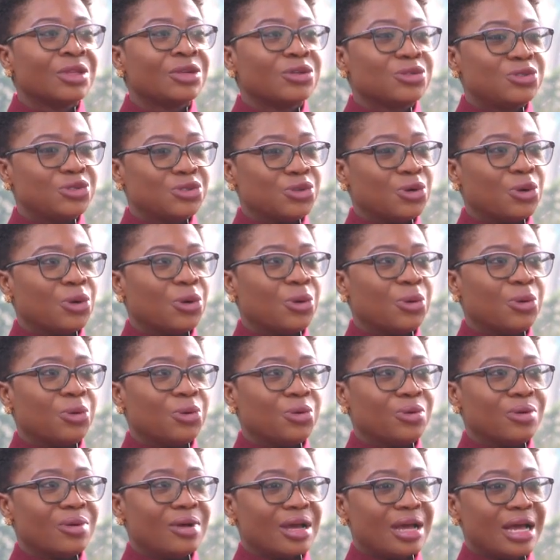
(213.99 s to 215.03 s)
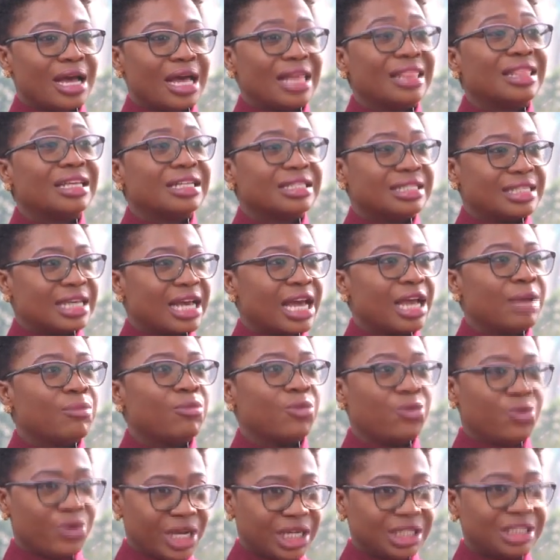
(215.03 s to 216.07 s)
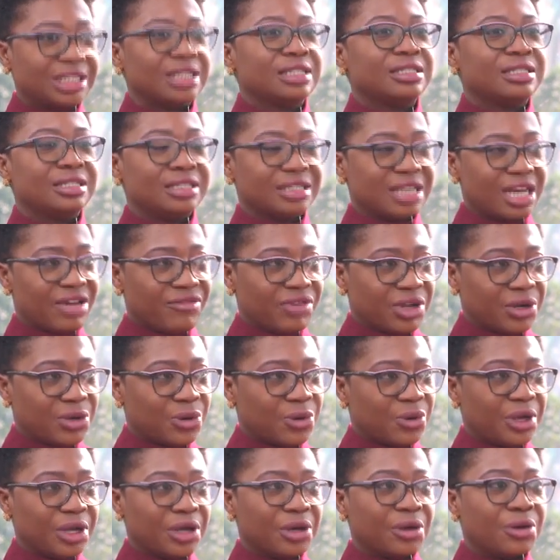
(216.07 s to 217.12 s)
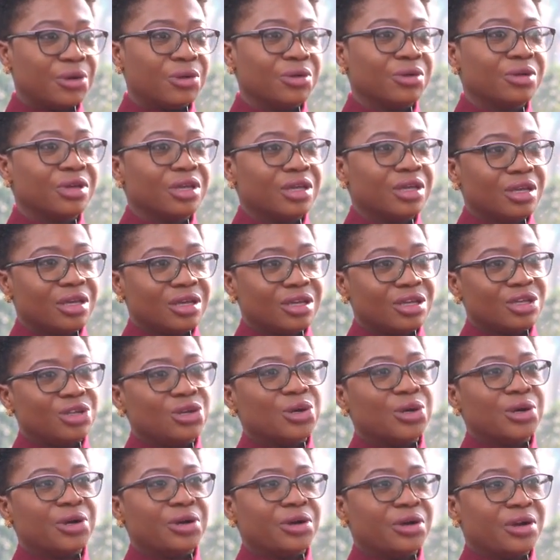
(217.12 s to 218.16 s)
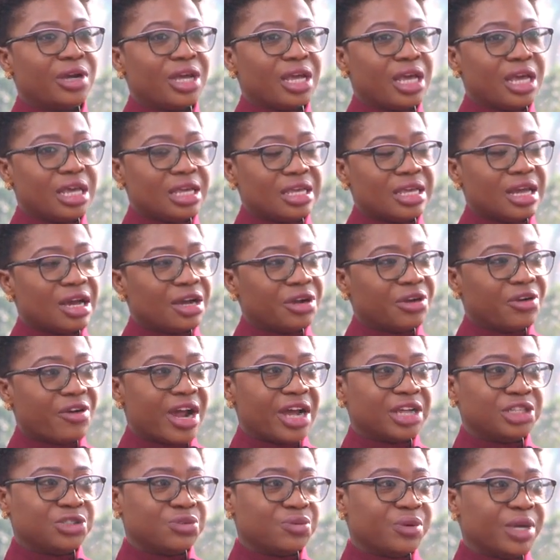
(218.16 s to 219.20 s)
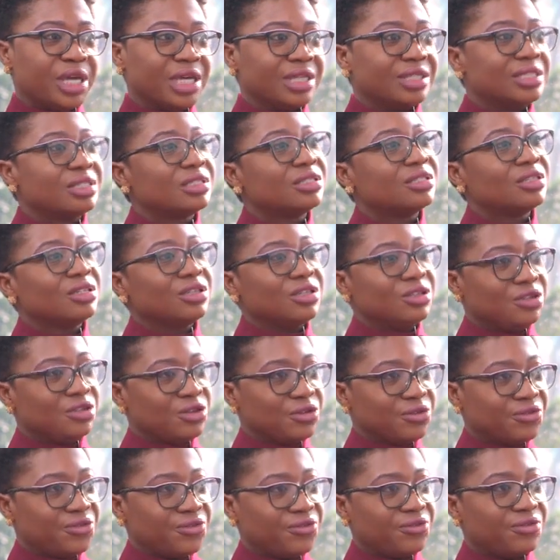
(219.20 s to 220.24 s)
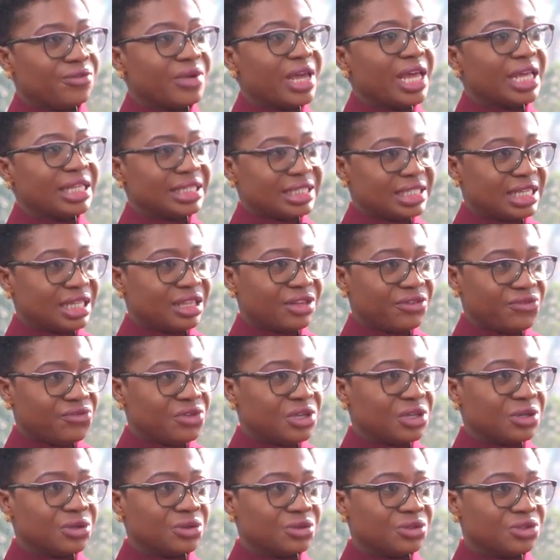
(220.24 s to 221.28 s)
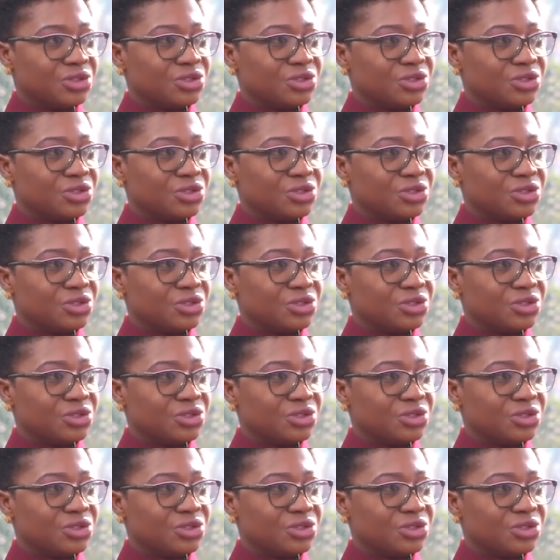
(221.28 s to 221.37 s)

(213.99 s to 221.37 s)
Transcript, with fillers: So at the time we had just discovered oil, you're a young graduate, you've entered the field.